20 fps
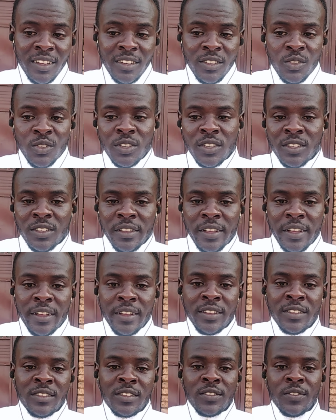unit
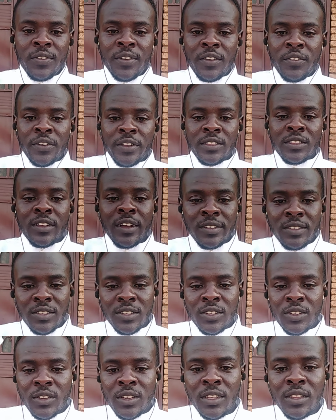is very
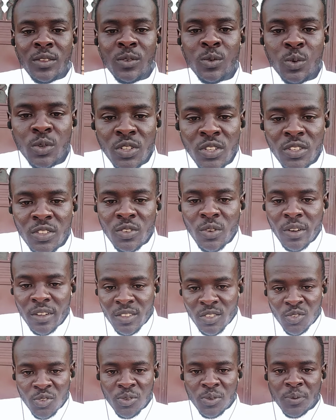fantastic unit, which is going
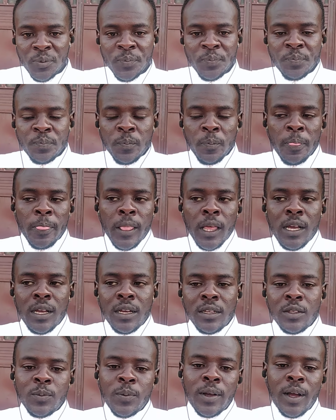to
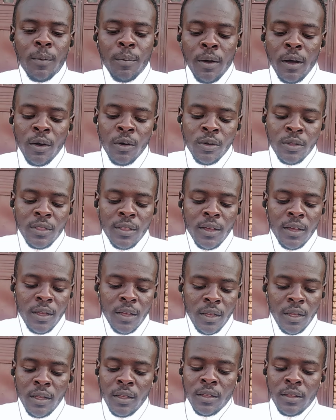speak about
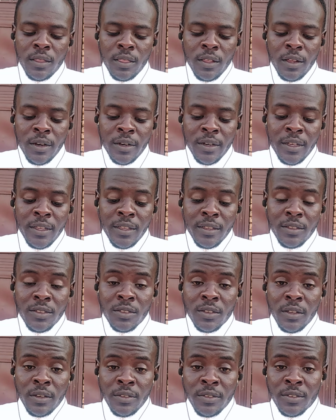the reading
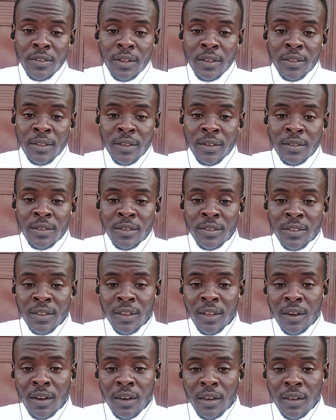skills as an
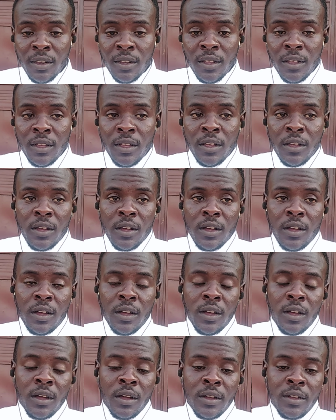skill.
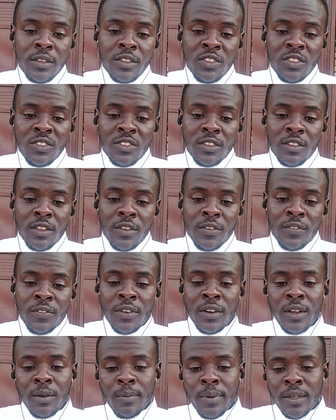It's a very
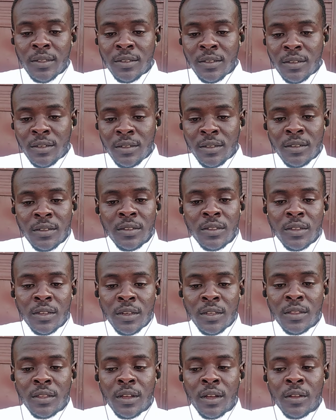amazing
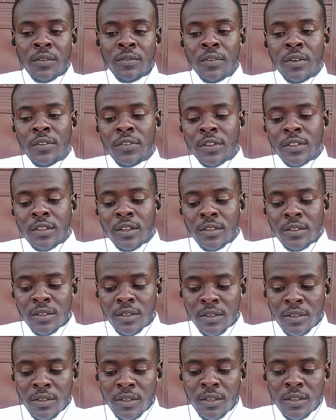unit and very fantastic
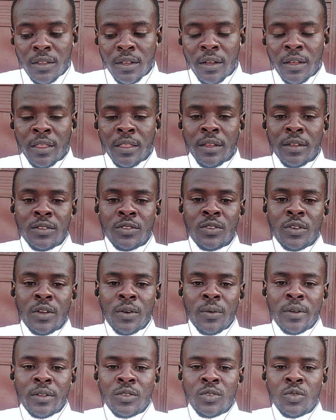unit, and thus you are
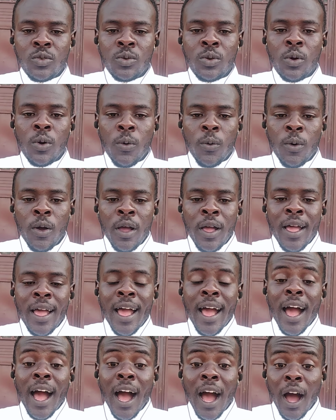going to know
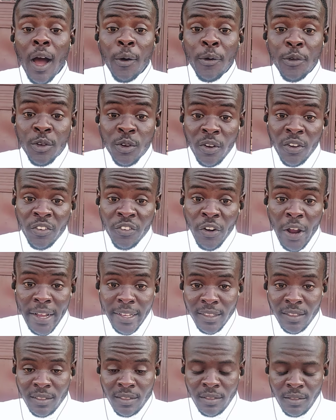how you can
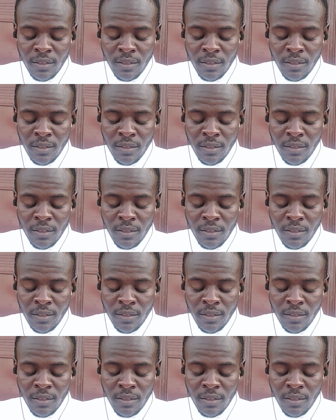write.